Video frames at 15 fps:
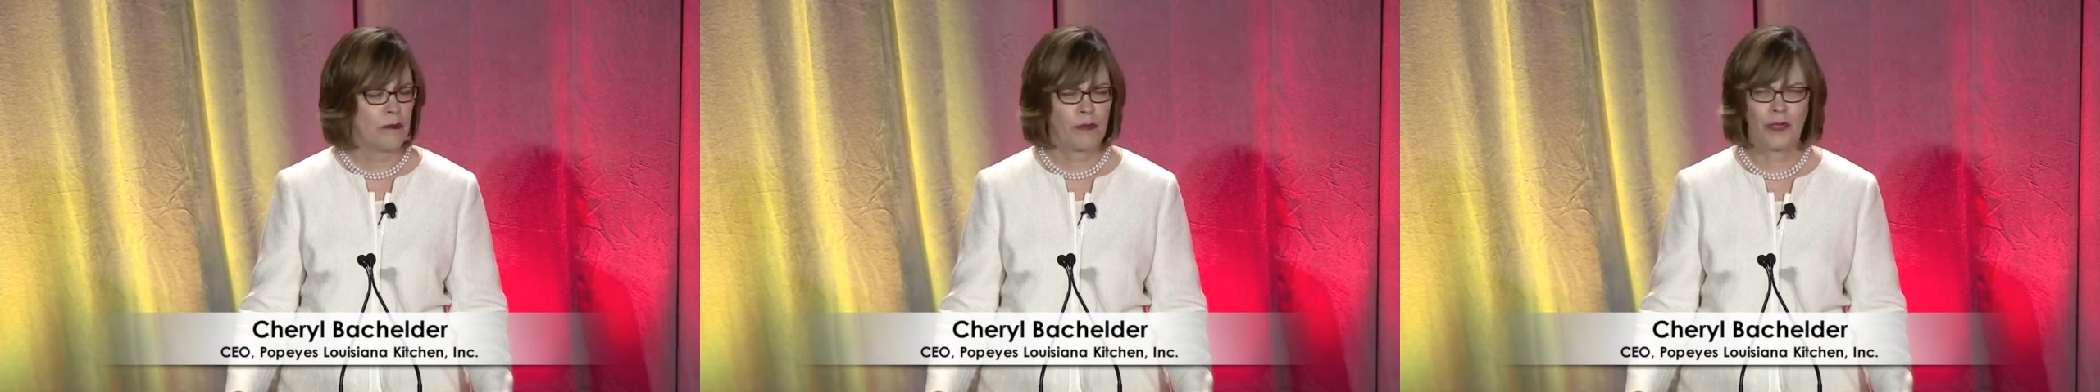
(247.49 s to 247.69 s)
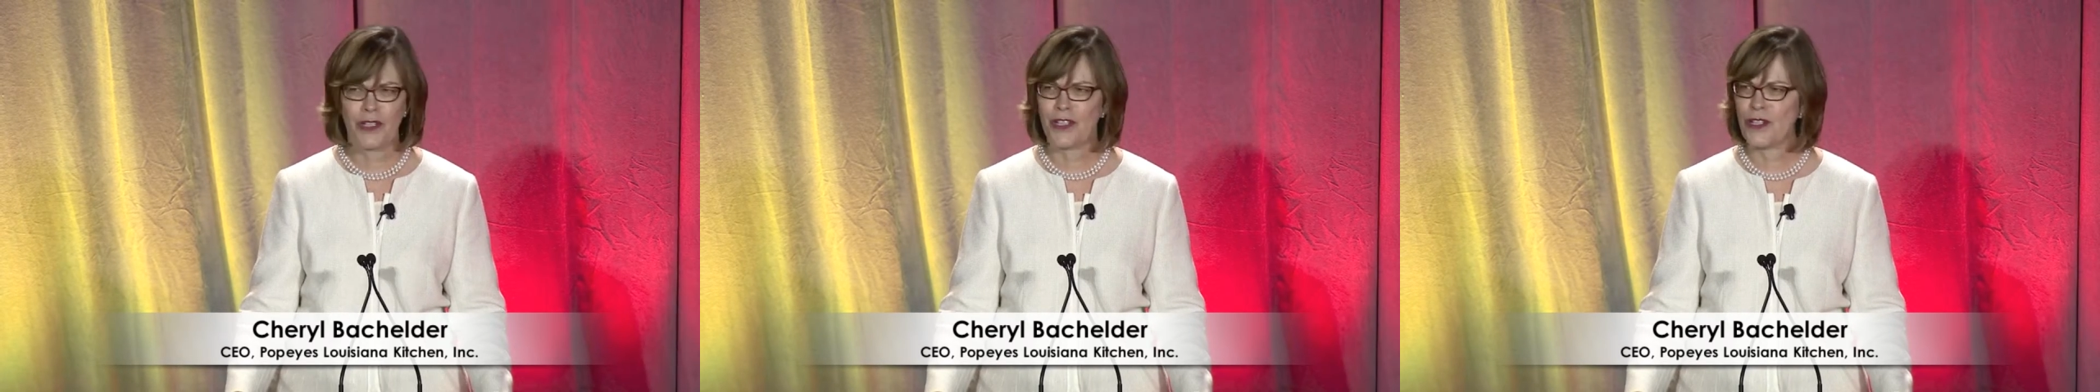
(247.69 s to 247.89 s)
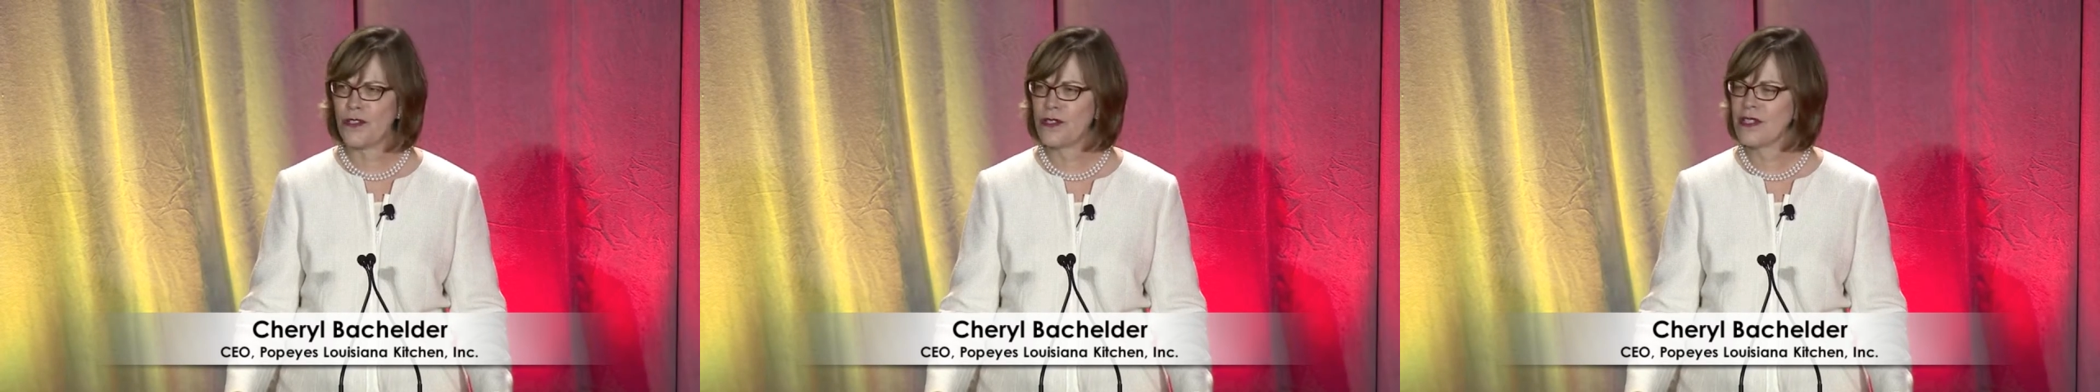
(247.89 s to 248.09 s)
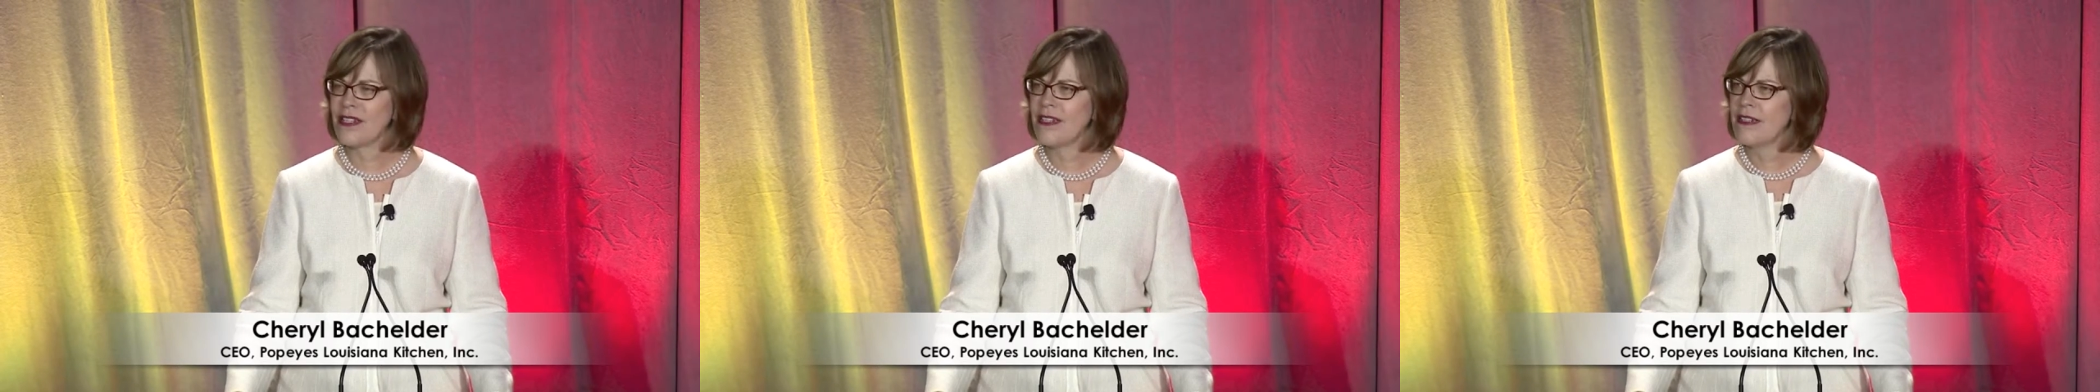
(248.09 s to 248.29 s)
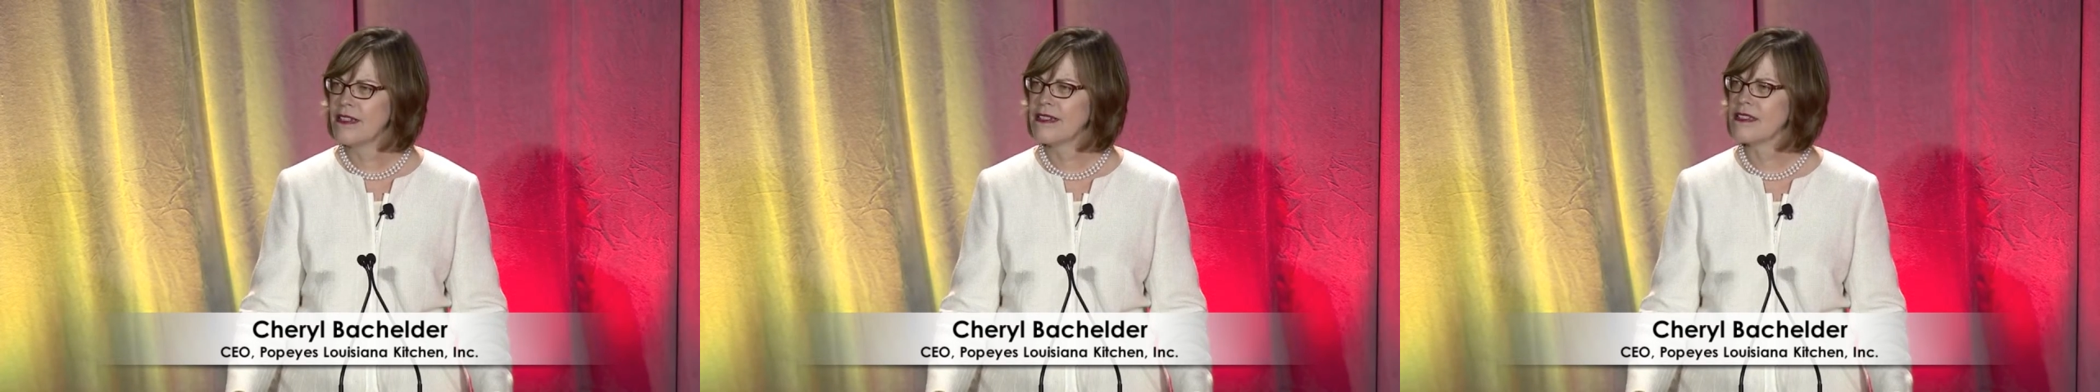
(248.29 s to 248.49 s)
produced
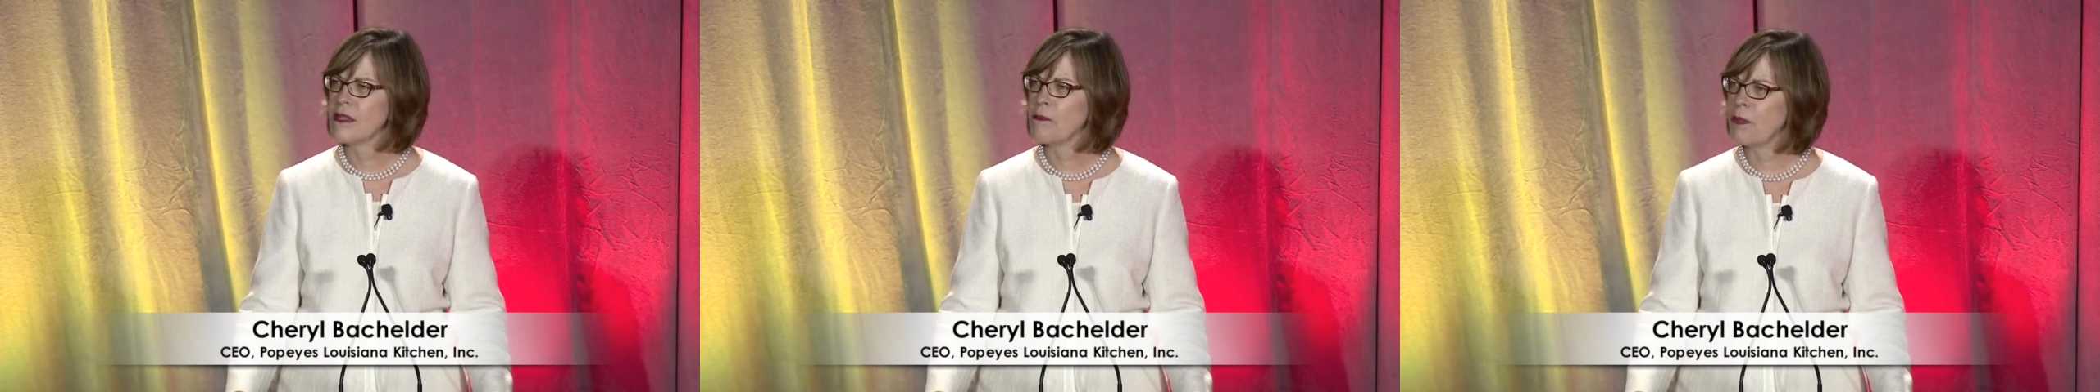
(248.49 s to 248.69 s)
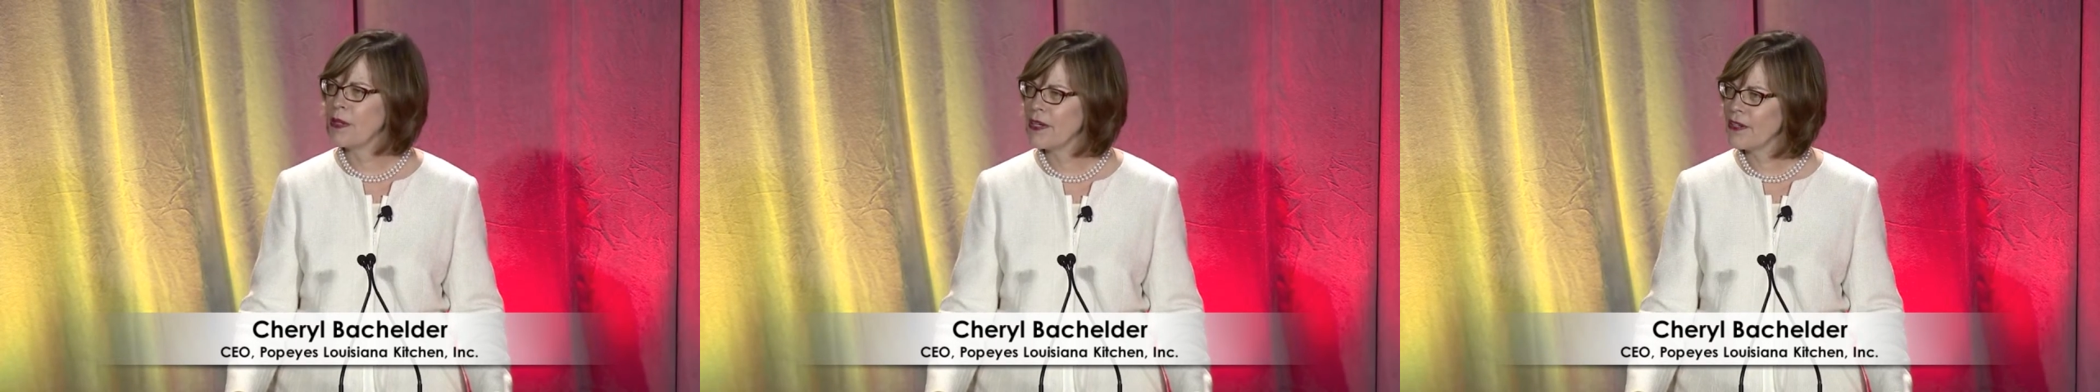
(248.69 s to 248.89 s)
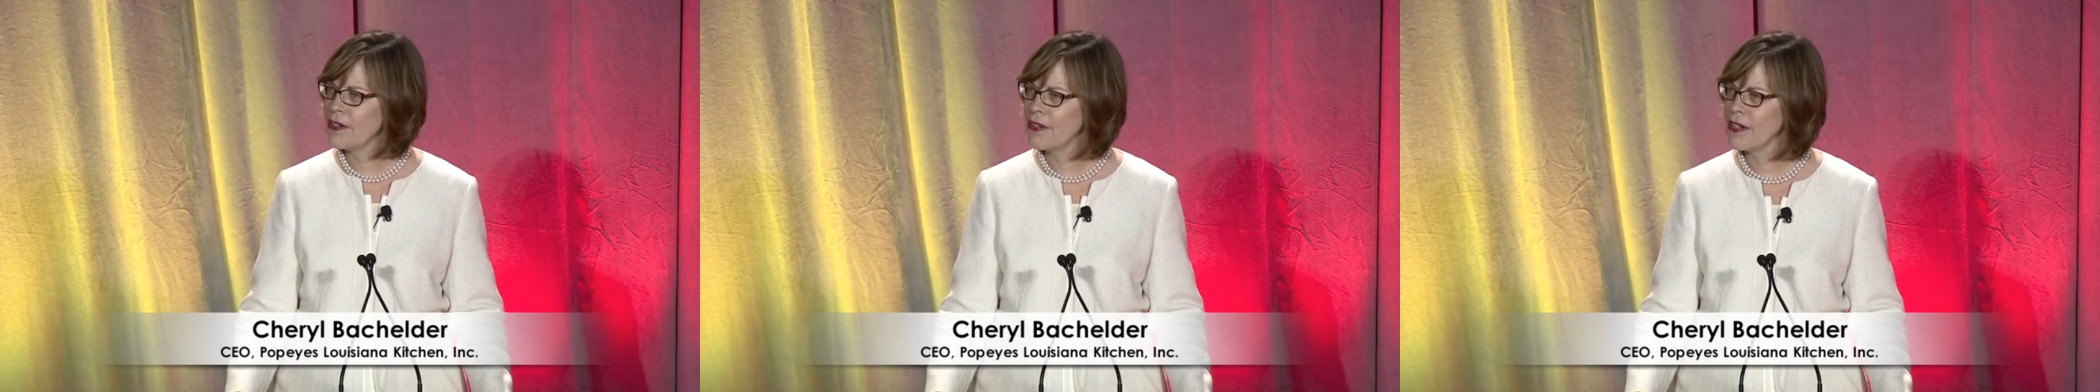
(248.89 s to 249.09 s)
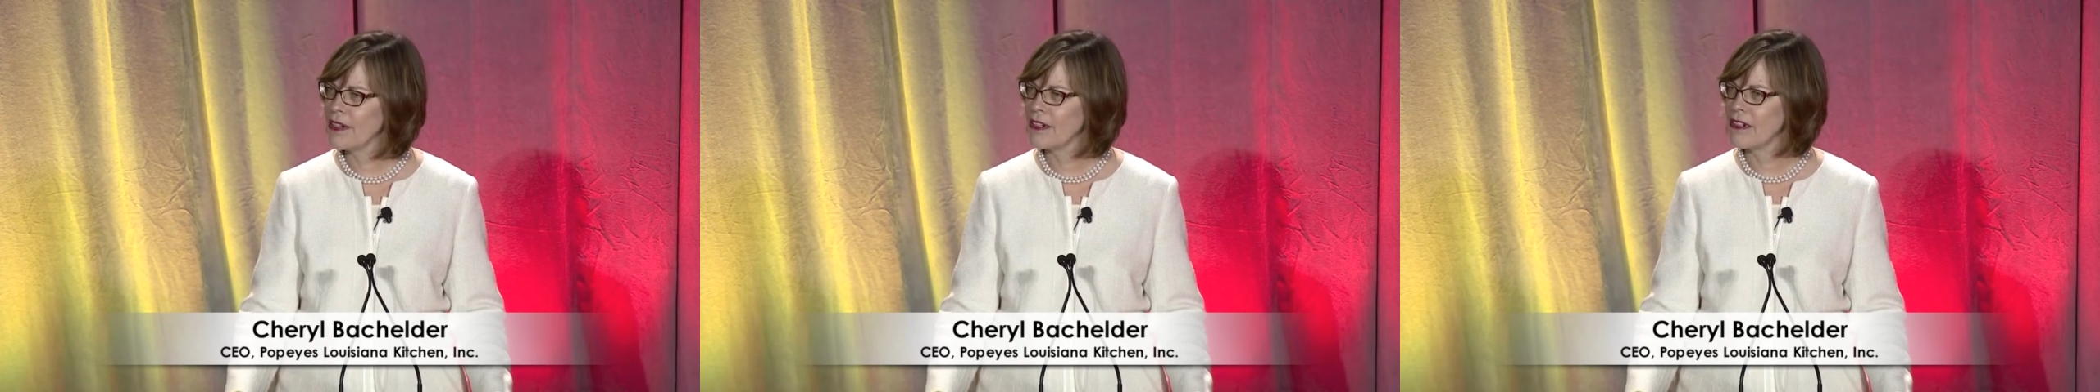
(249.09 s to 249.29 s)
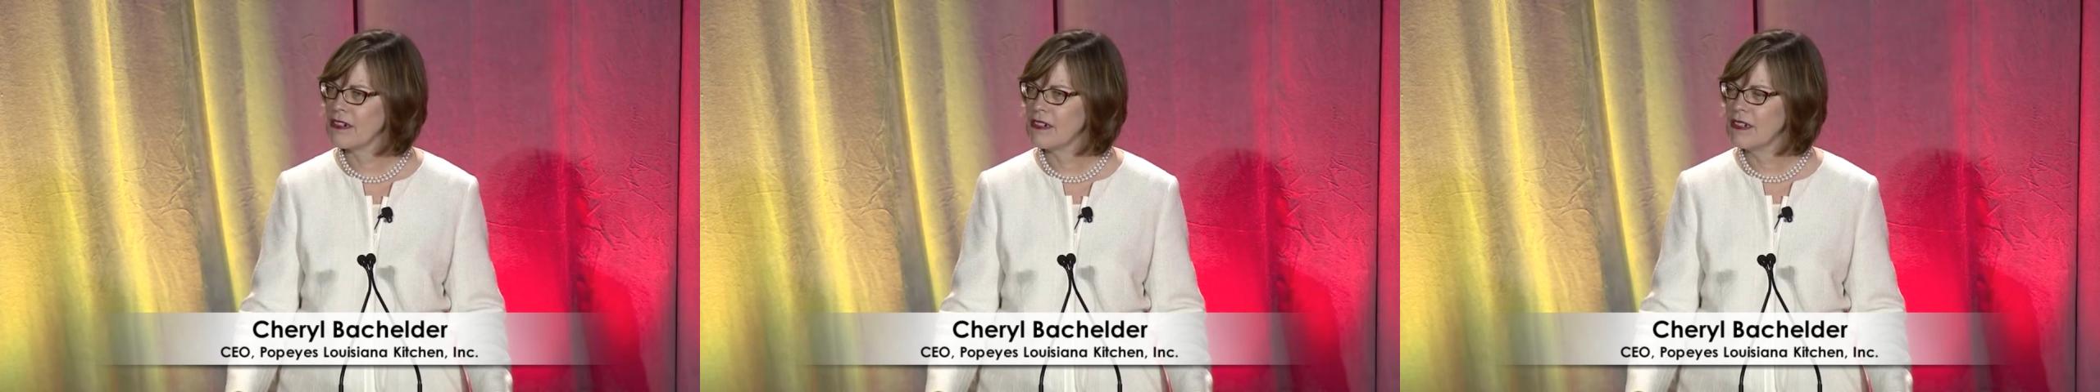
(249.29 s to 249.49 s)

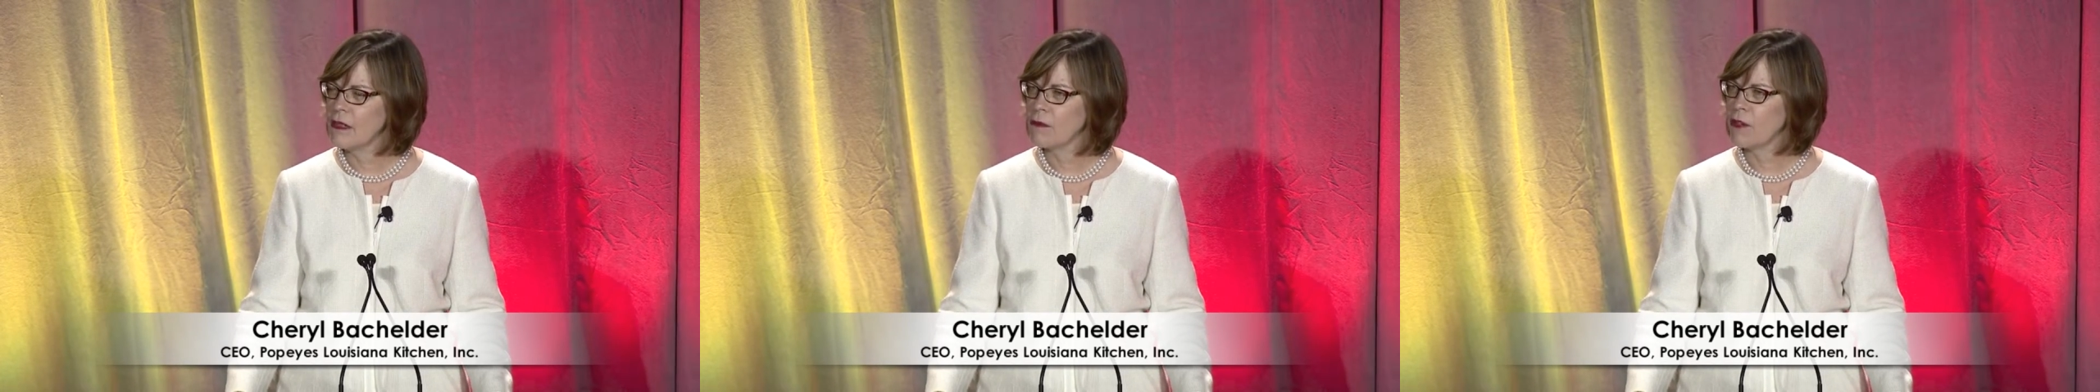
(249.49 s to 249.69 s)
superior